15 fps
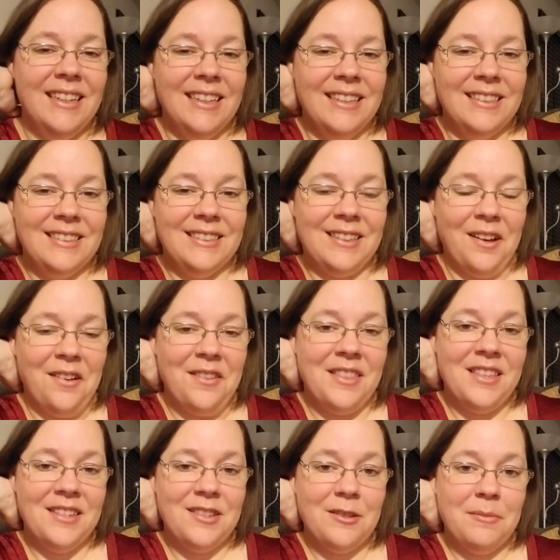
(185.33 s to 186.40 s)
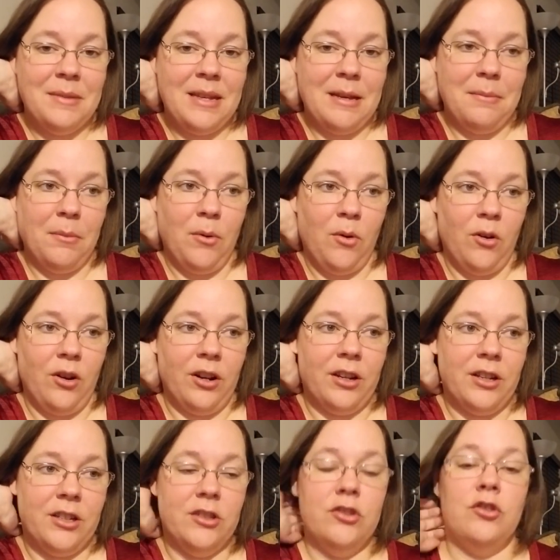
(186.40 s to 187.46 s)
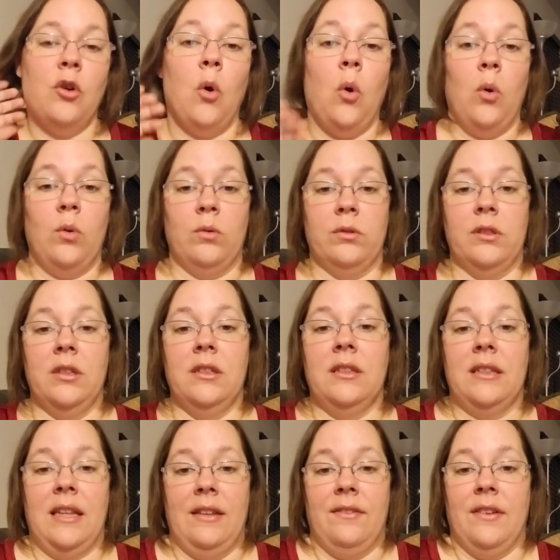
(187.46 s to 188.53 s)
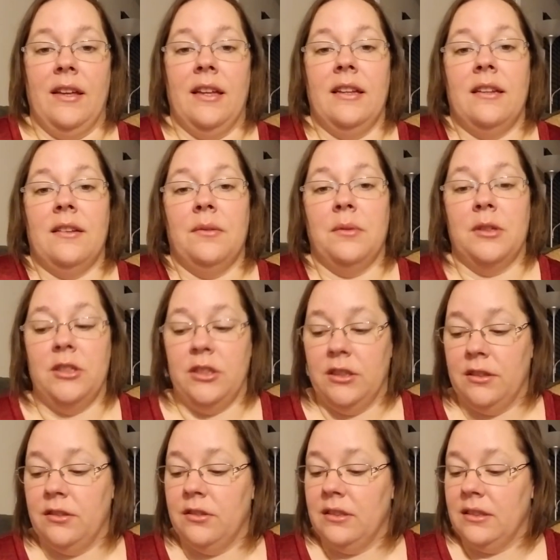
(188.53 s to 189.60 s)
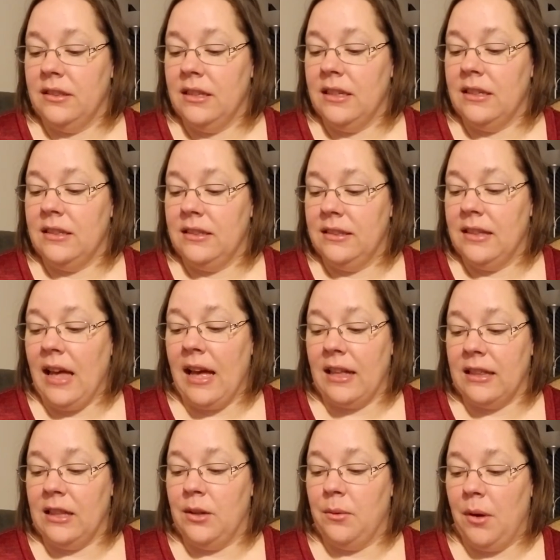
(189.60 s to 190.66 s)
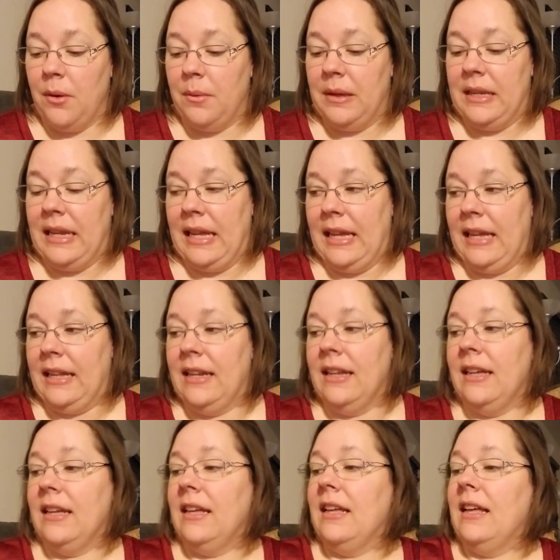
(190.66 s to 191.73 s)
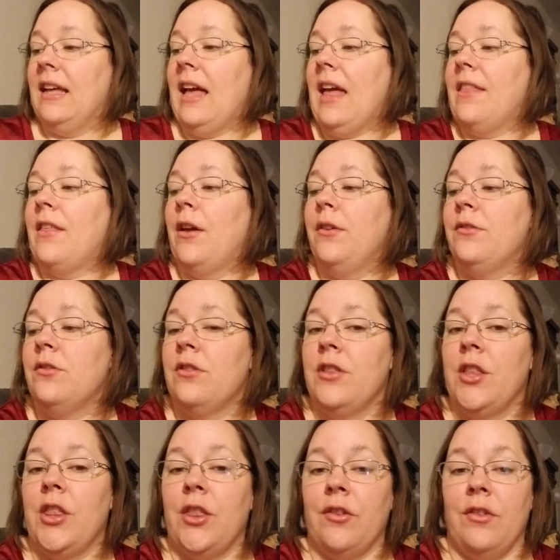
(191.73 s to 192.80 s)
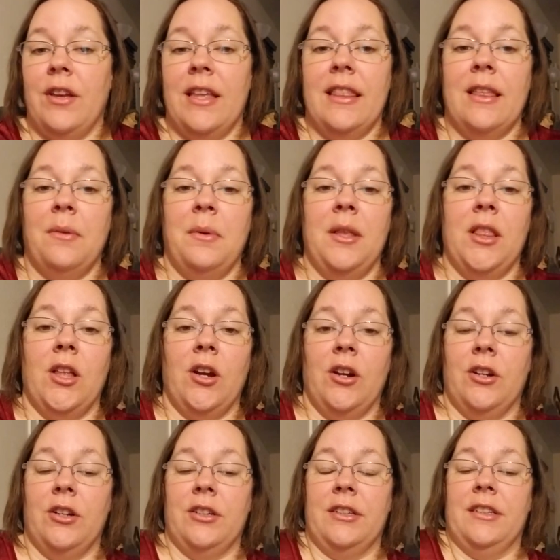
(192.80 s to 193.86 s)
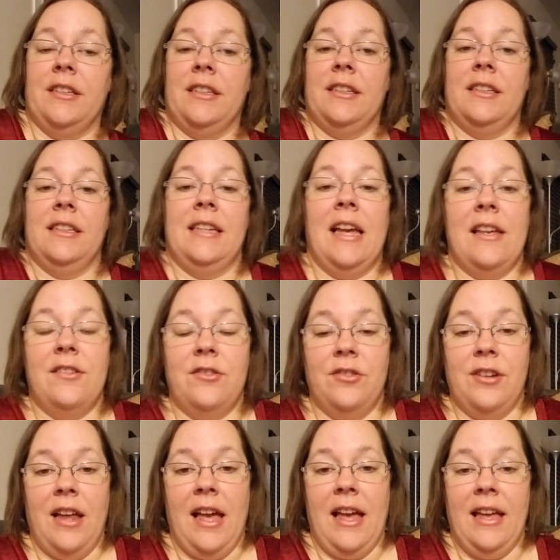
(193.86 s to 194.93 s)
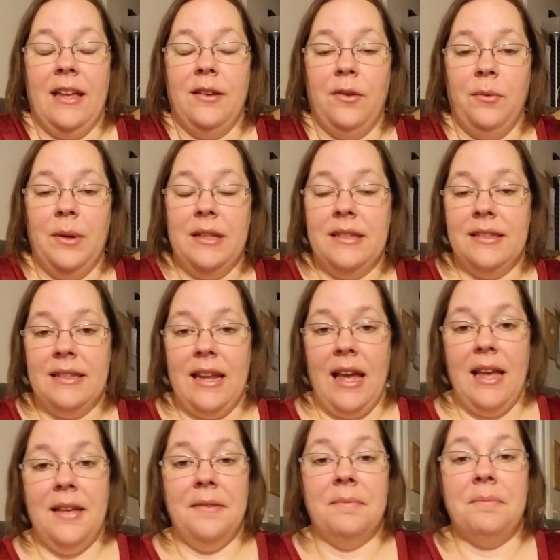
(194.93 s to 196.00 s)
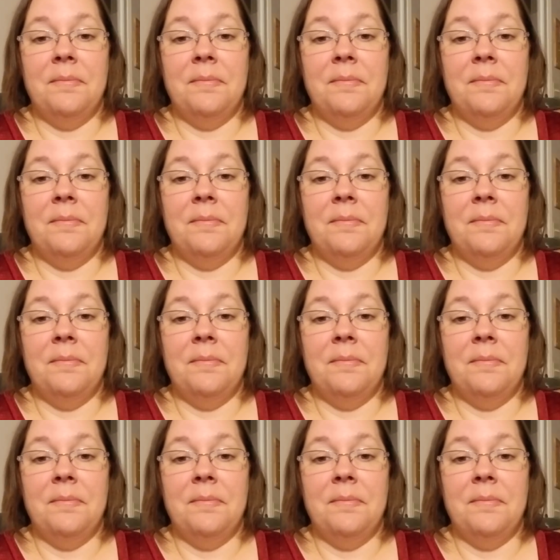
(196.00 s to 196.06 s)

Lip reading: So this will be a more controlled leave it, which is exactly what we need. And those are the 3 that we learned yesterday, Wednesday.